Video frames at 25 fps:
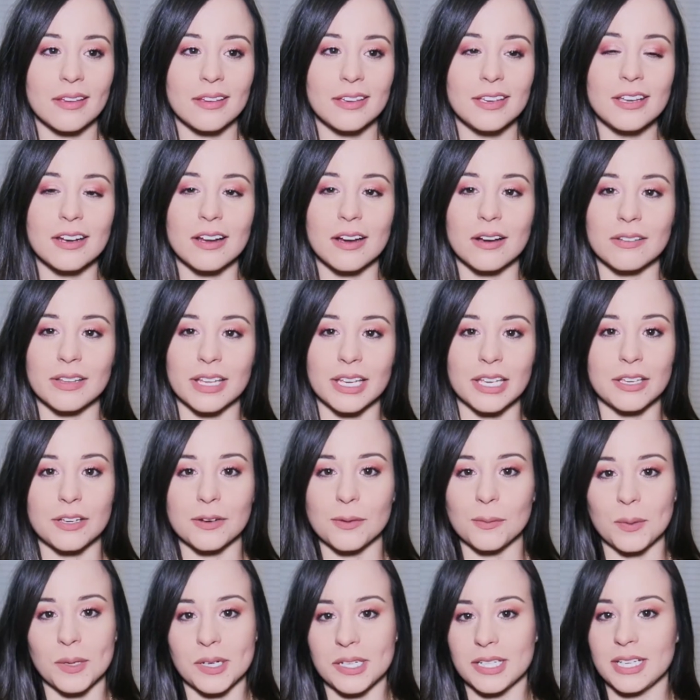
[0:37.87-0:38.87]
Like
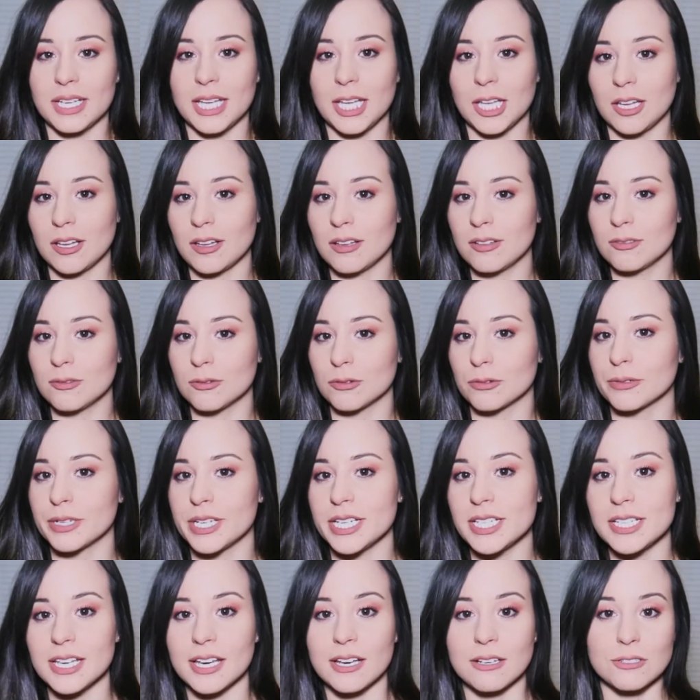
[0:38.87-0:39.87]
you're working
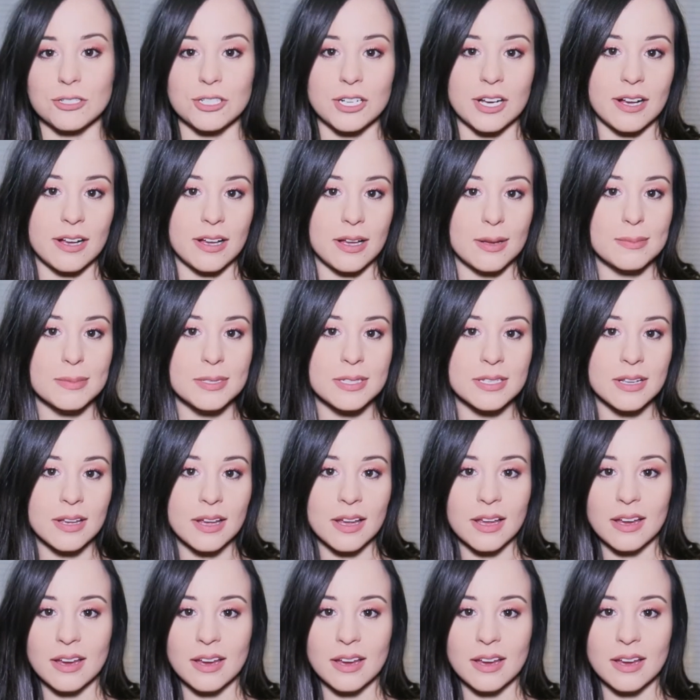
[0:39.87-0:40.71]
retail jobs,